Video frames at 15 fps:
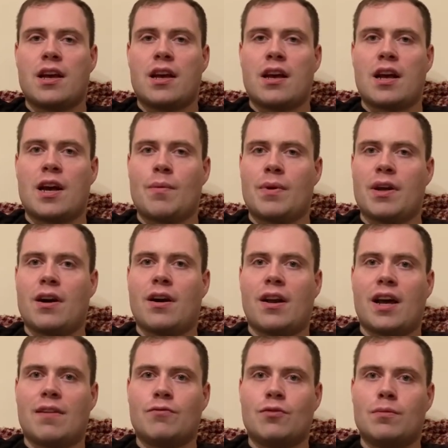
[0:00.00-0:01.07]
And we all
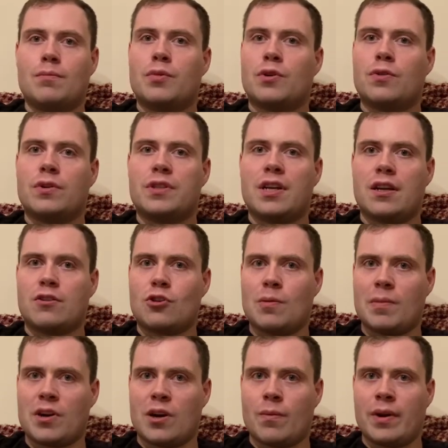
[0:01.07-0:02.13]
have nothing but good things
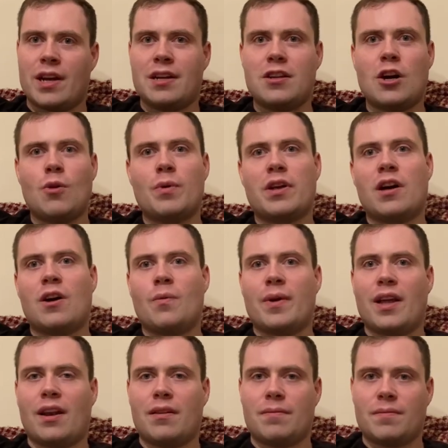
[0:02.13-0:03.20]
coming our way. I know we all
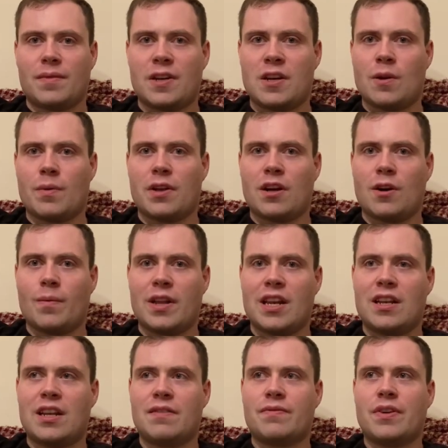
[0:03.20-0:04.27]
will. I know we all will.
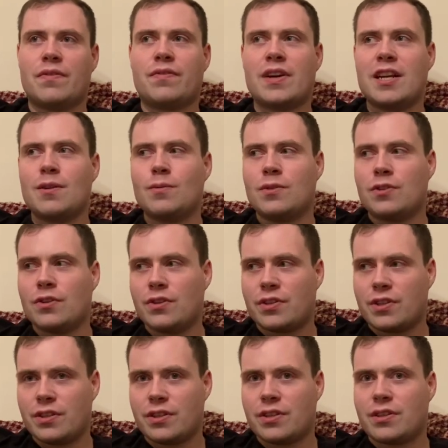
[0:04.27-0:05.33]
And if anyone
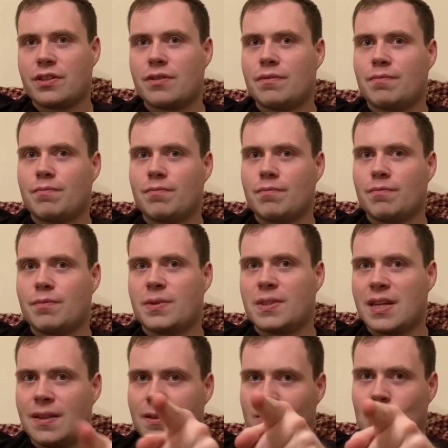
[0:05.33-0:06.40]
doesn't,
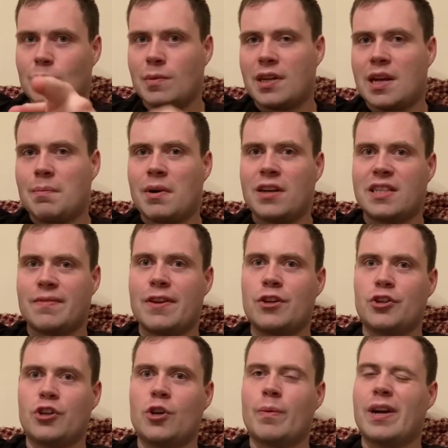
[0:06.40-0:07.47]
send in some of that positive
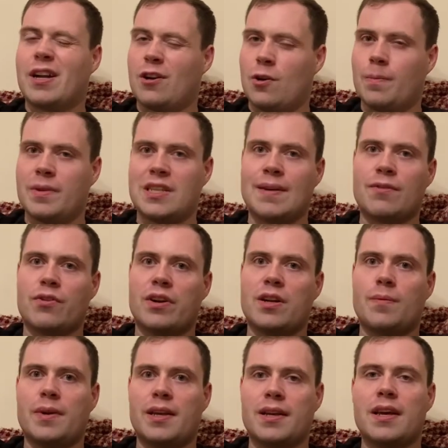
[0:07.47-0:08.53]
energy your way. I hope you have a
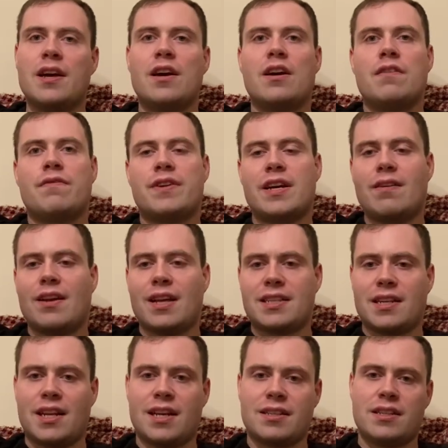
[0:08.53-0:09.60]
great week. For now, lads
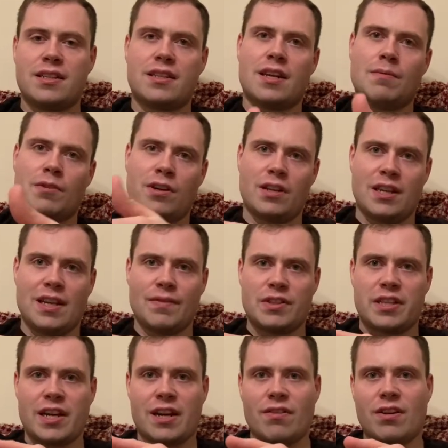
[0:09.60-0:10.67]
and lassies, I'm going to leave
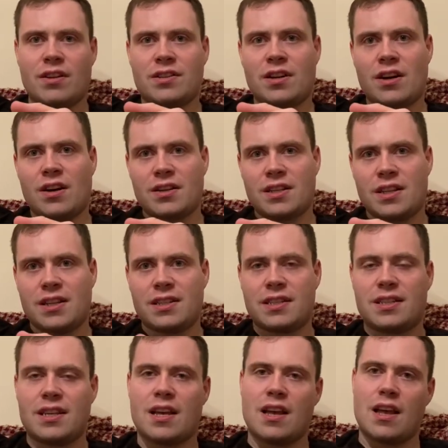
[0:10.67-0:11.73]
it there. I'll talk to you.
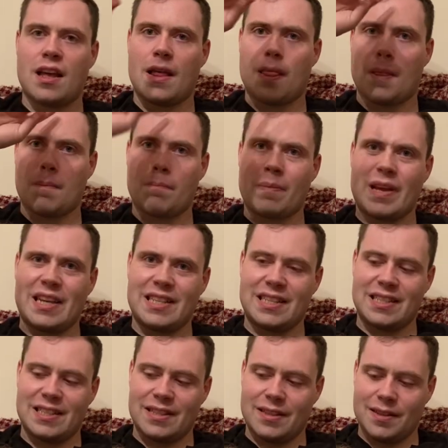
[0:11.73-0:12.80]

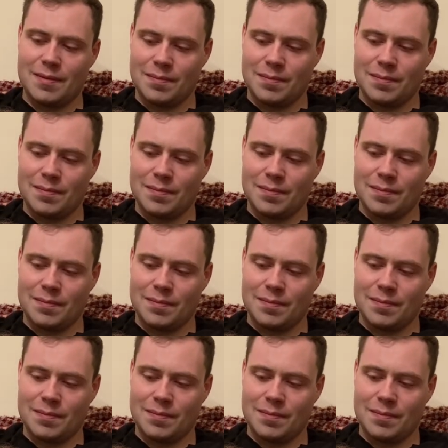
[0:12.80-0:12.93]
Peace.